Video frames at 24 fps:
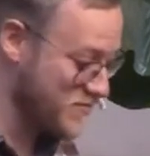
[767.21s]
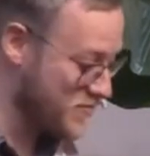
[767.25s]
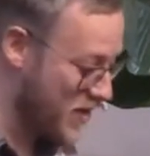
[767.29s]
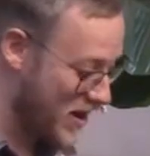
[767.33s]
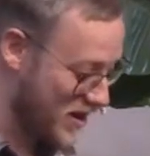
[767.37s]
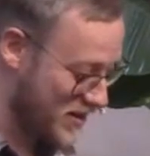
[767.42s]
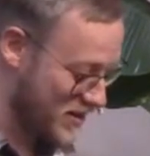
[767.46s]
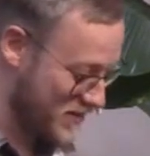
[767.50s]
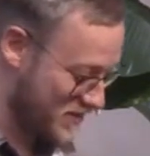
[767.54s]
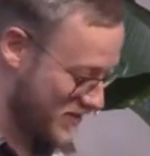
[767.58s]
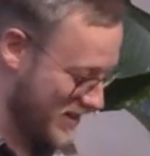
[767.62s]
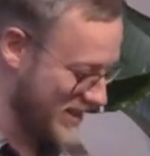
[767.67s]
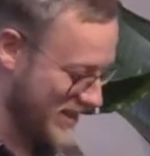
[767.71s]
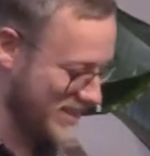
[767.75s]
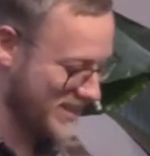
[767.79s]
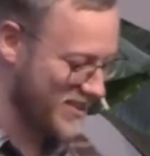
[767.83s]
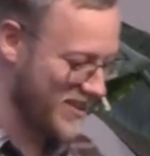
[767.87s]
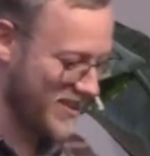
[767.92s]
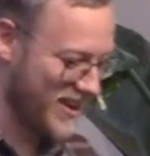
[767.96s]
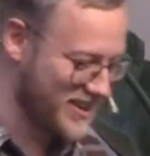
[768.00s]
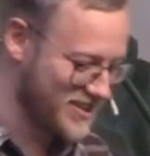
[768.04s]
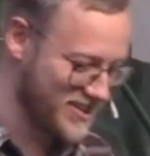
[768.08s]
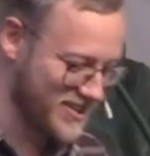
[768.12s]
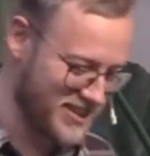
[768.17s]
wonderfully, so
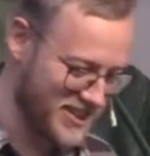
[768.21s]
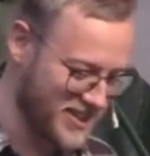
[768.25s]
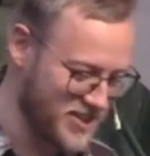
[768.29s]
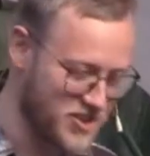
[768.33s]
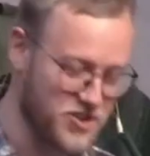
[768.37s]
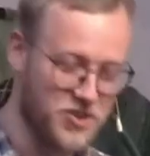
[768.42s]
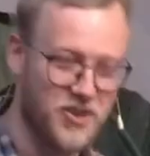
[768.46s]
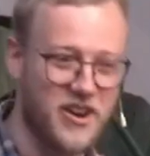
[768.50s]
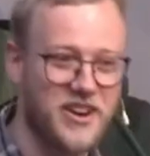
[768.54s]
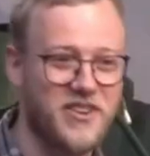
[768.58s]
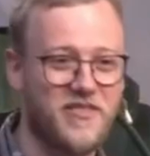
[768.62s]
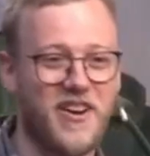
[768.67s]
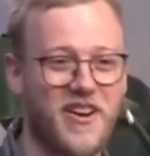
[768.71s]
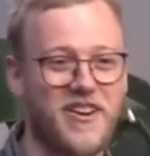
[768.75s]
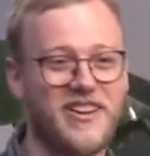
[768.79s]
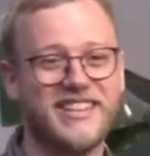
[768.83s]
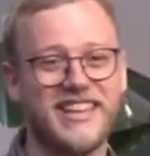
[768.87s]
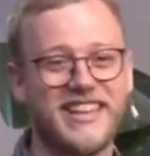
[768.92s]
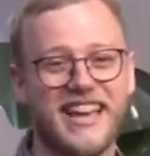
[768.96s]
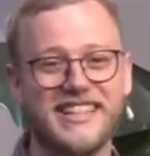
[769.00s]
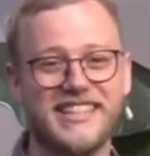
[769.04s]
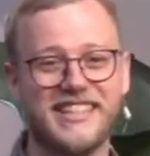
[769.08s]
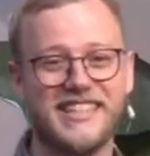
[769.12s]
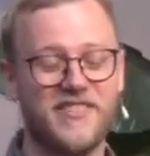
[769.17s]
I just enjoyed a very
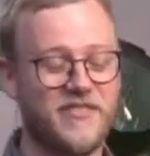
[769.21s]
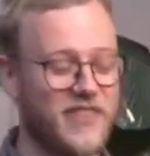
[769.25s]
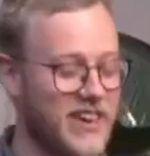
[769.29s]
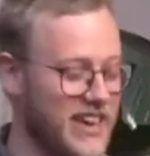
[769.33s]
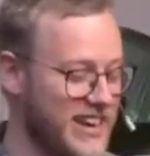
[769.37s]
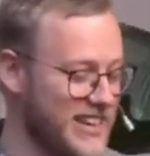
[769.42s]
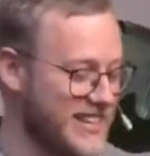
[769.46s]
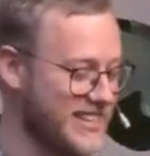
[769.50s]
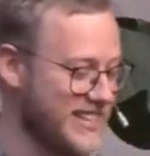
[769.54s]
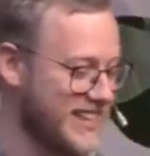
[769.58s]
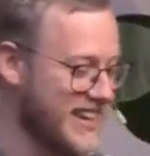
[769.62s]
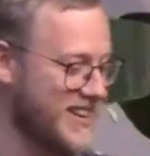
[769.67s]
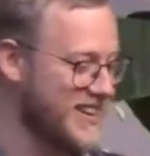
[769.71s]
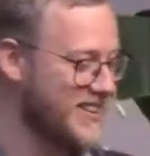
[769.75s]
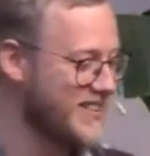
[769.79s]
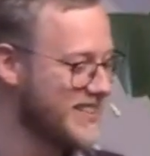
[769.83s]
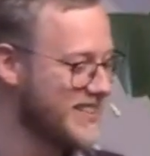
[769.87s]
tasty fajita.